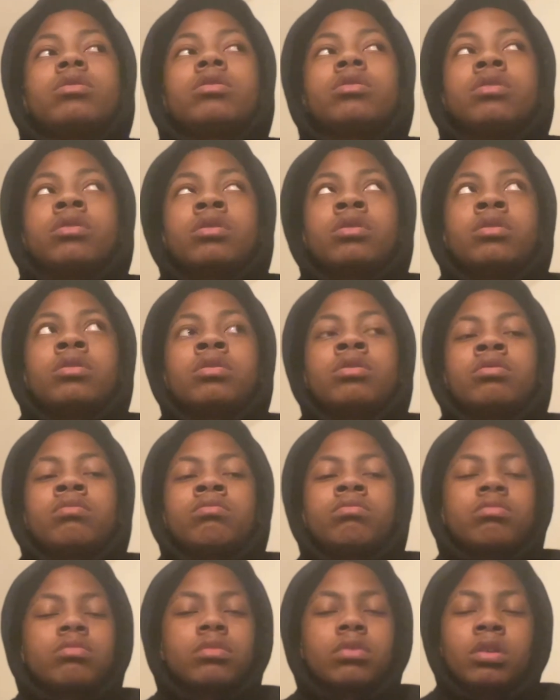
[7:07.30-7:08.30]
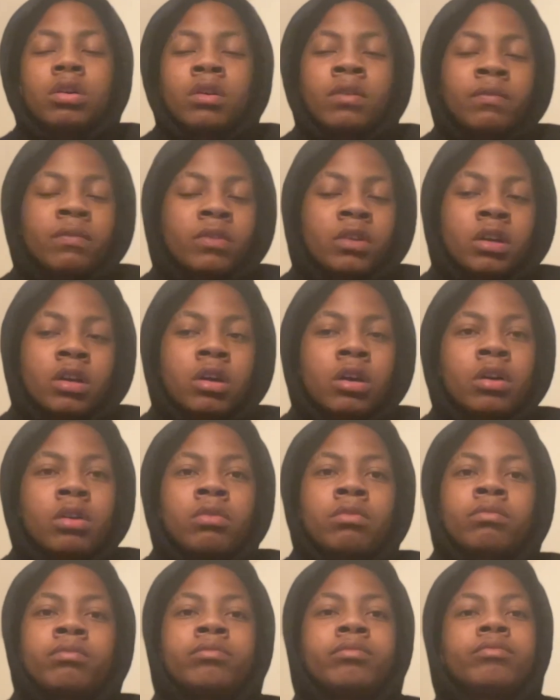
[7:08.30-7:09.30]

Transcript: And I'm finna go.